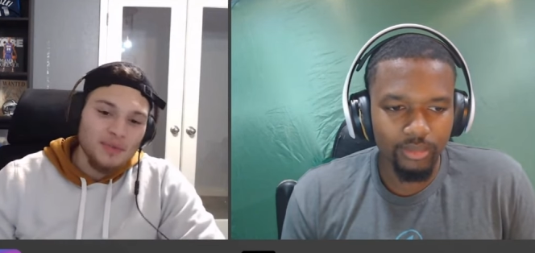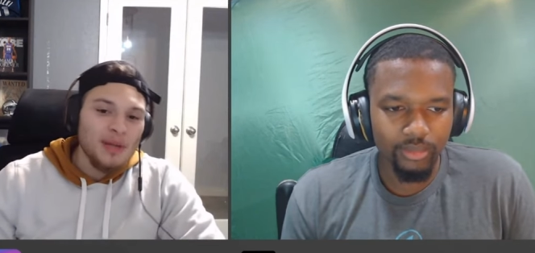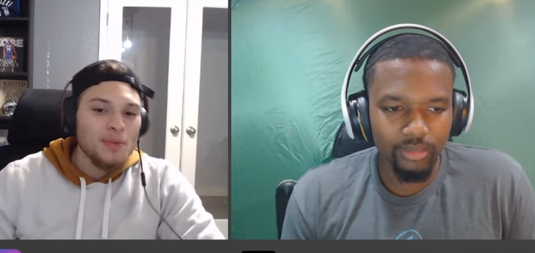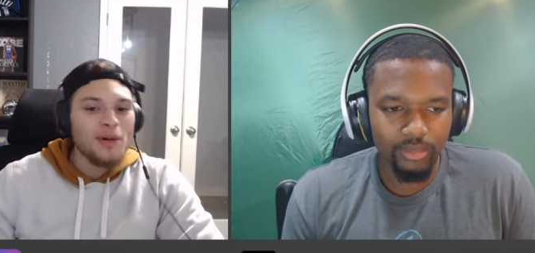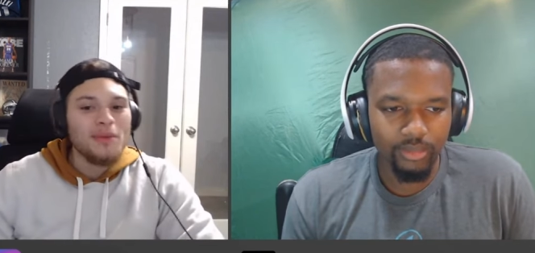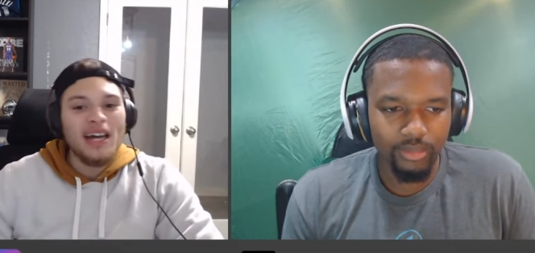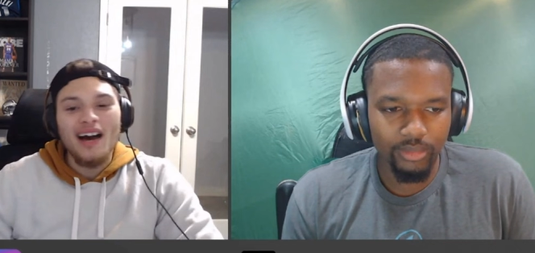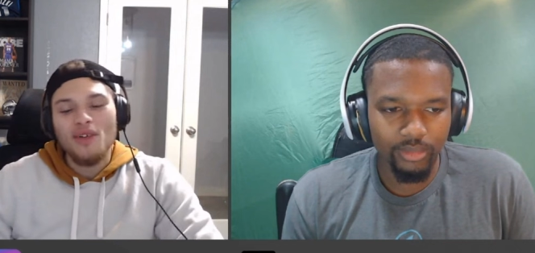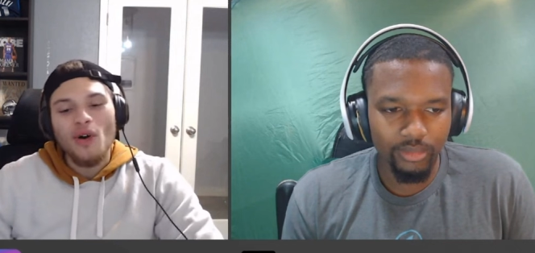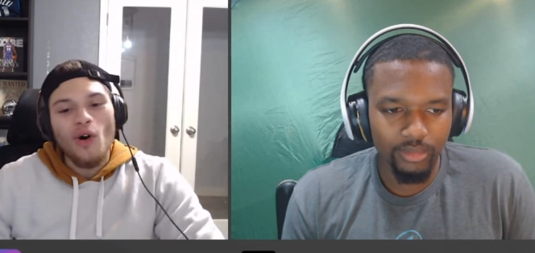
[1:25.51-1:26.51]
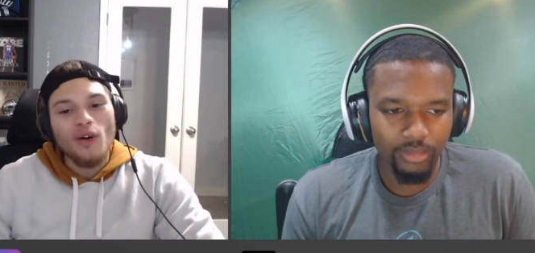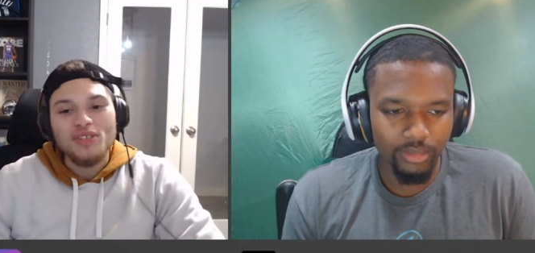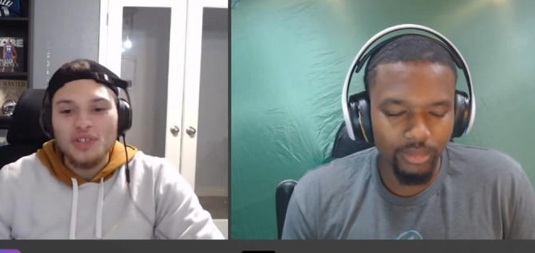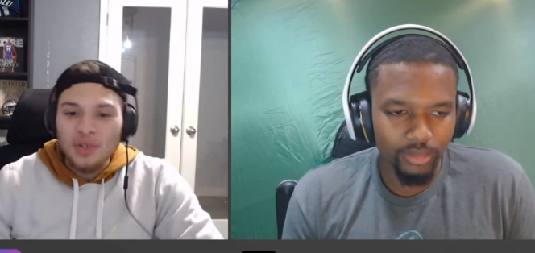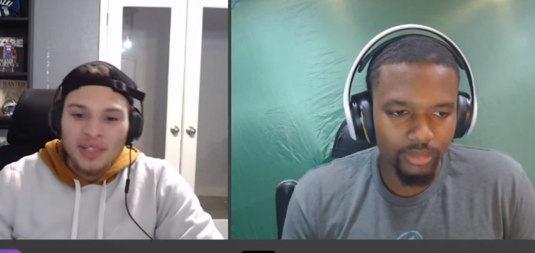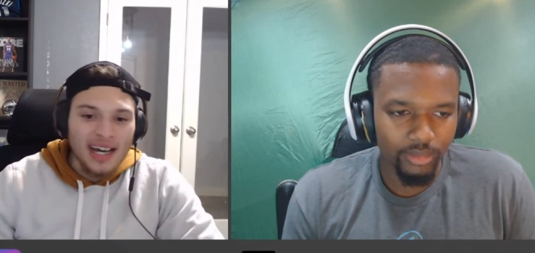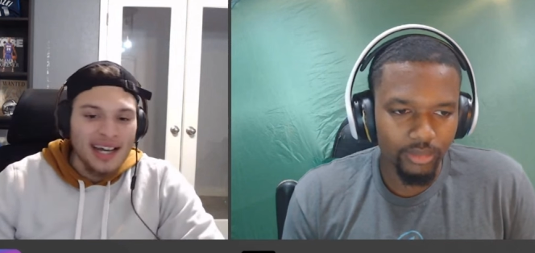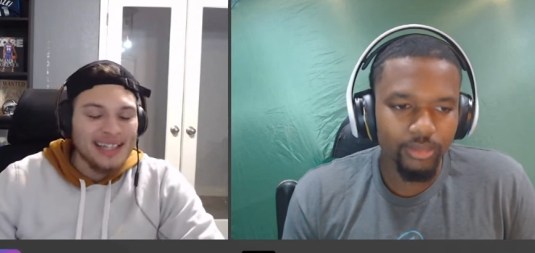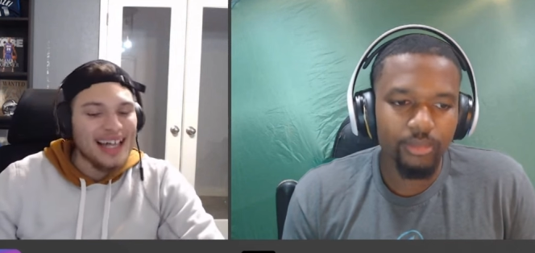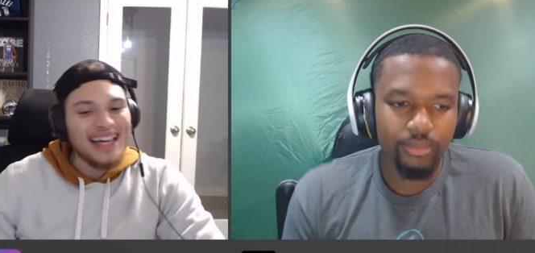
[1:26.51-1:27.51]
Speaker 1: People could be having an off shooting
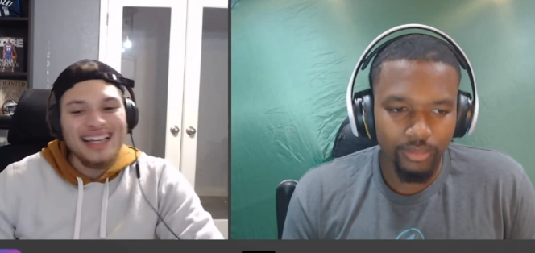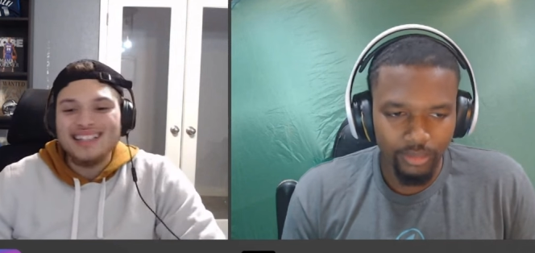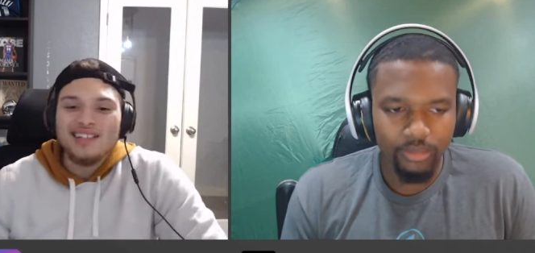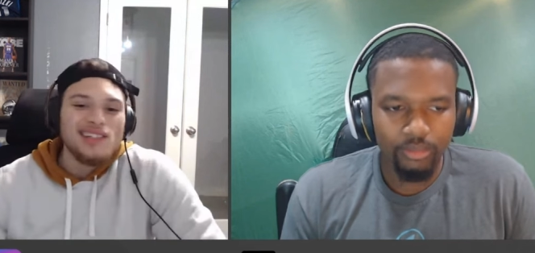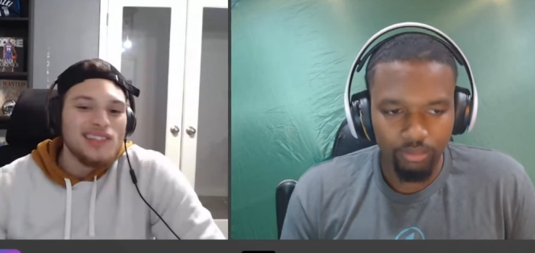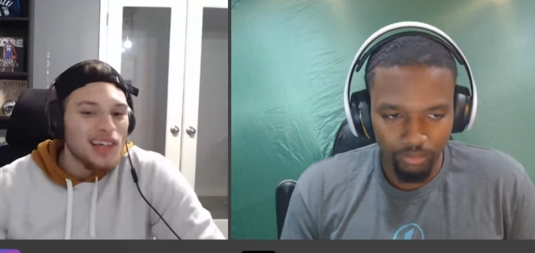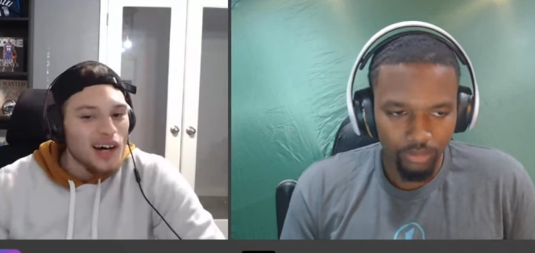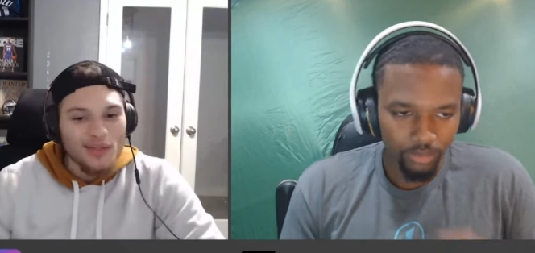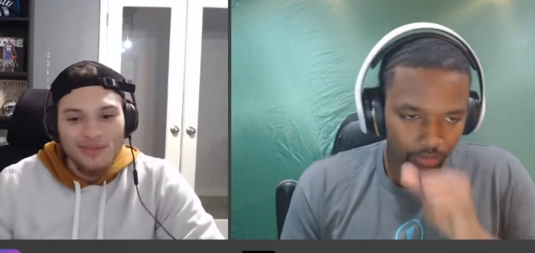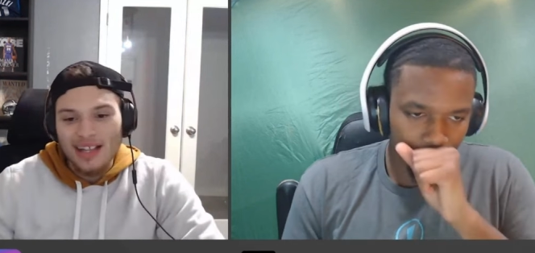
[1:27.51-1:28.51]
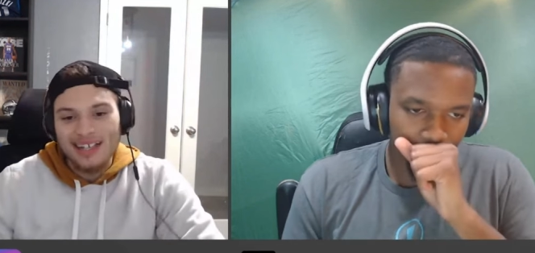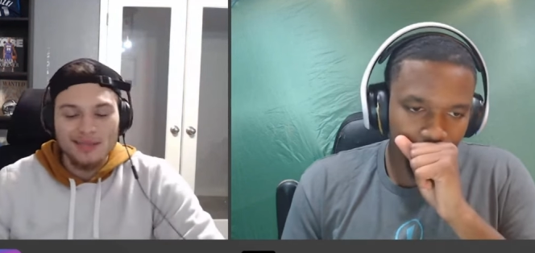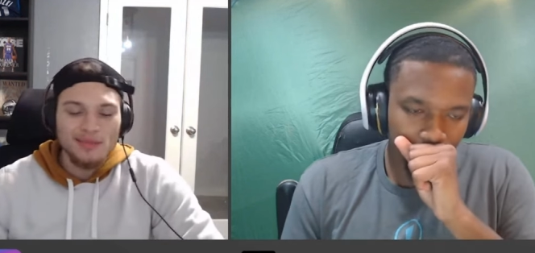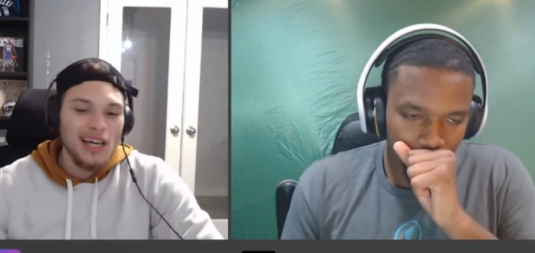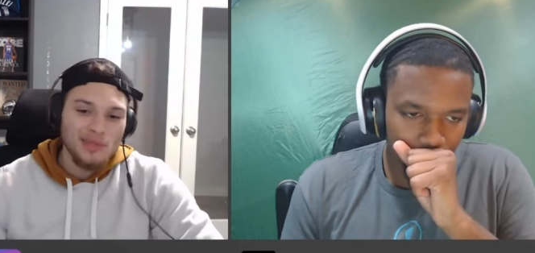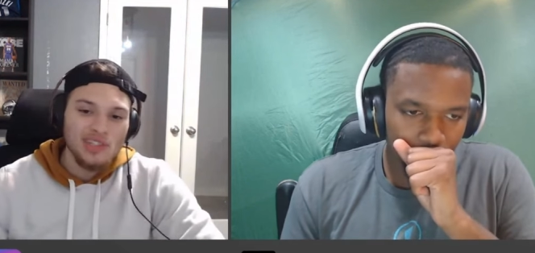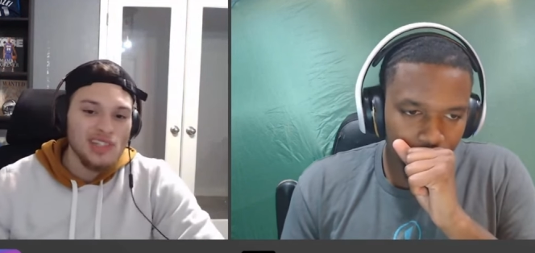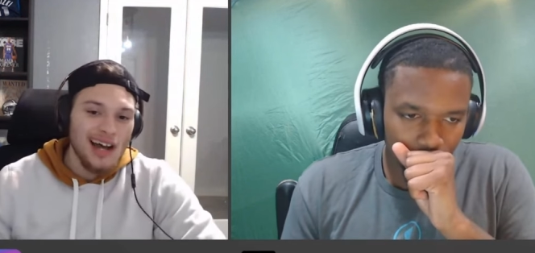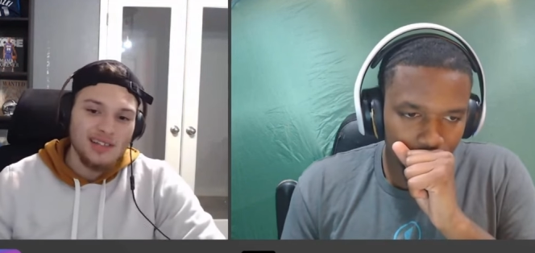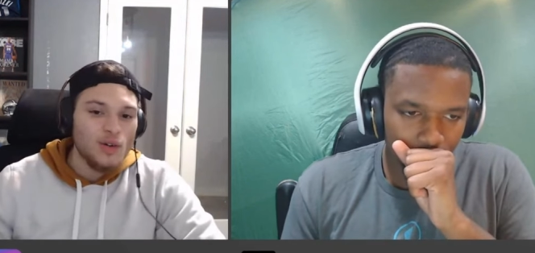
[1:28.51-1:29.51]
night. Like it's just tough. Like sometimes the
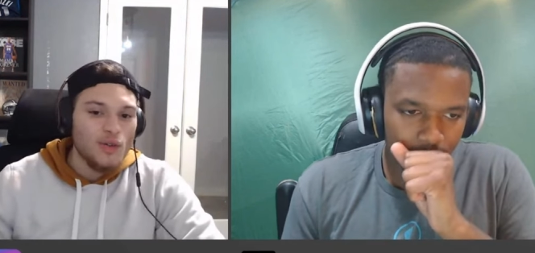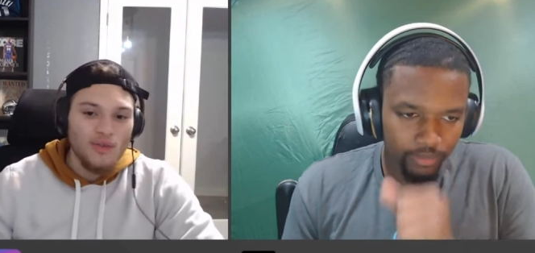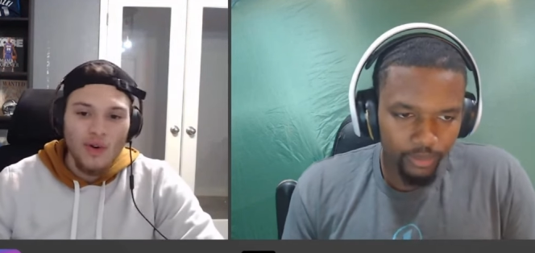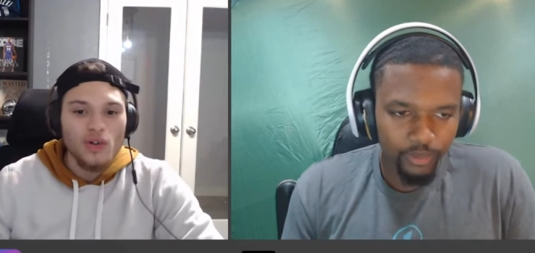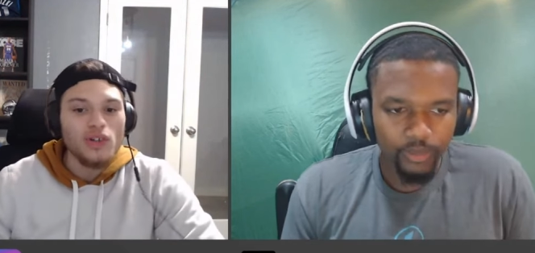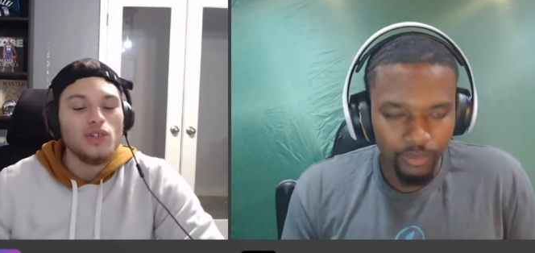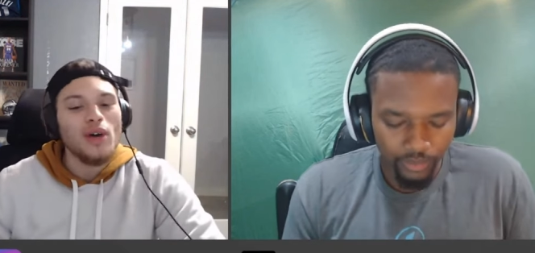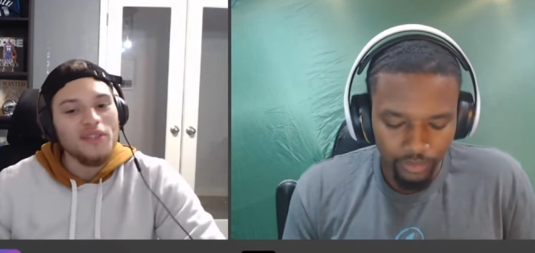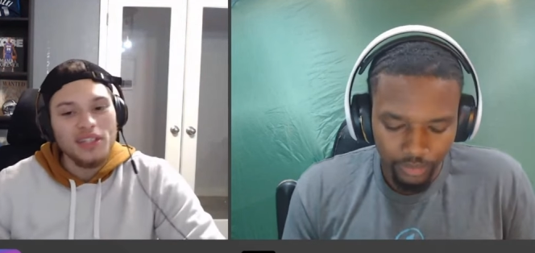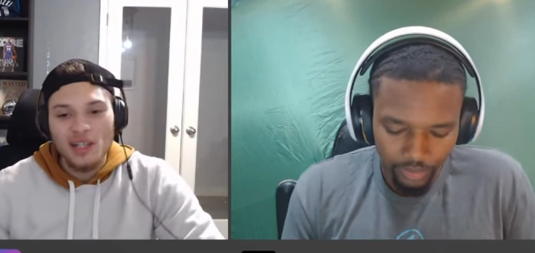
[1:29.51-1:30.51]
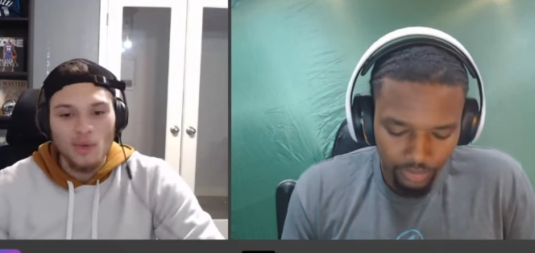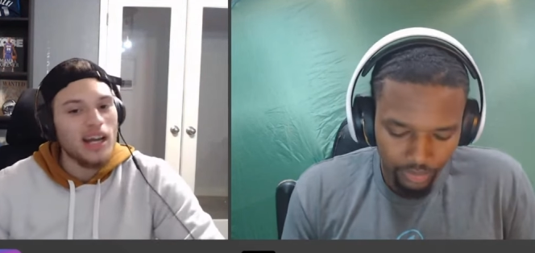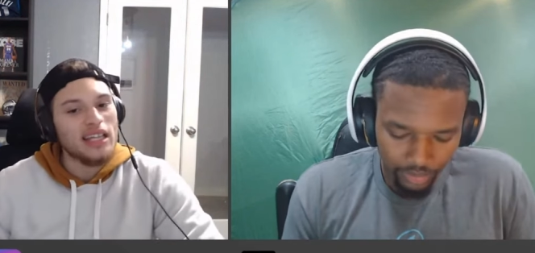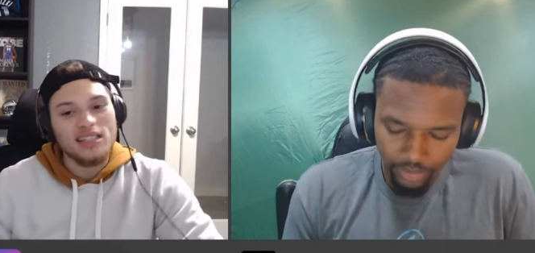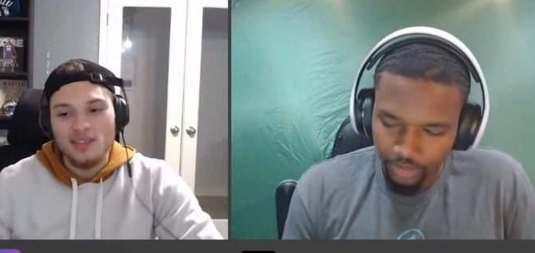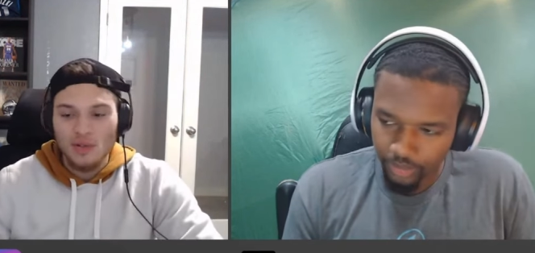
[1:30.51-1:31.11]
shots don't fall. You could do everything right and it still